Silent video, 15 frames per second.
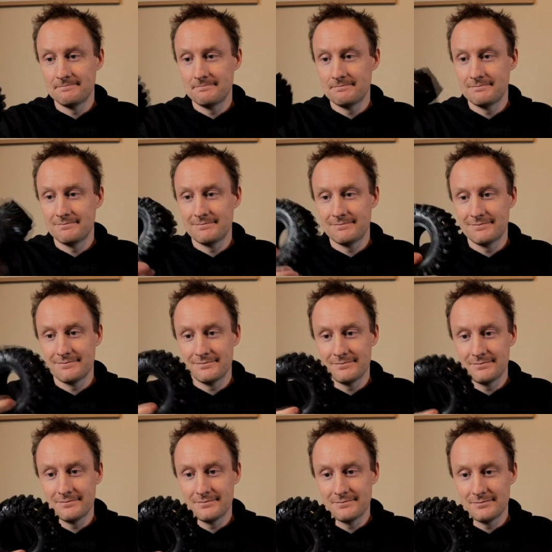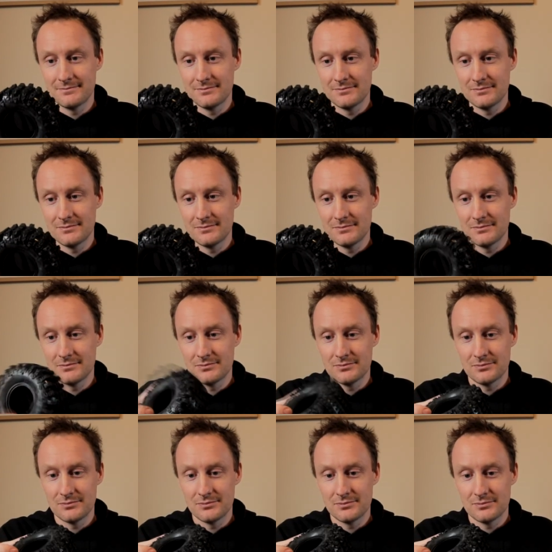
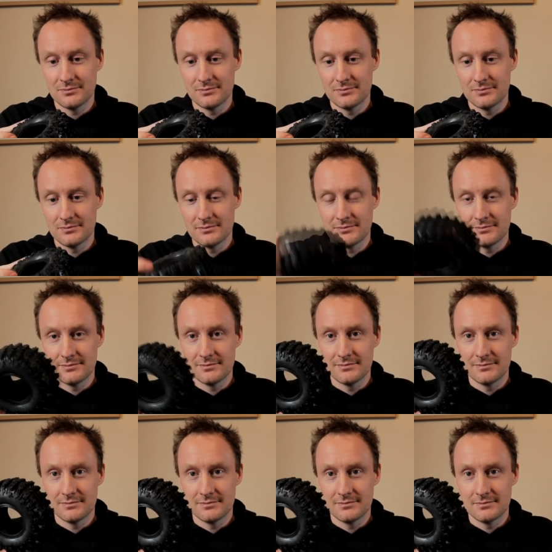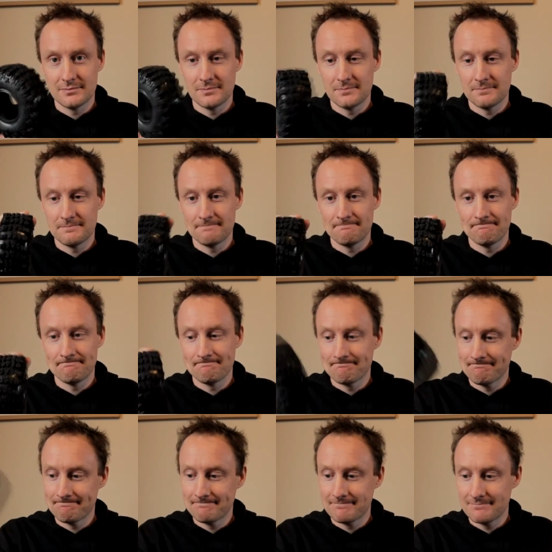
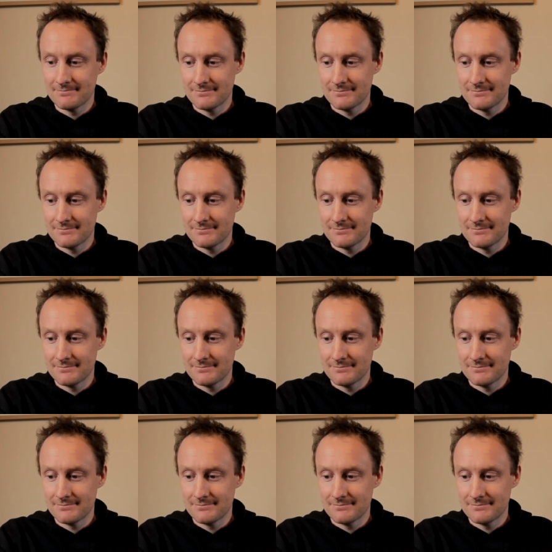No one is speaking in this clip.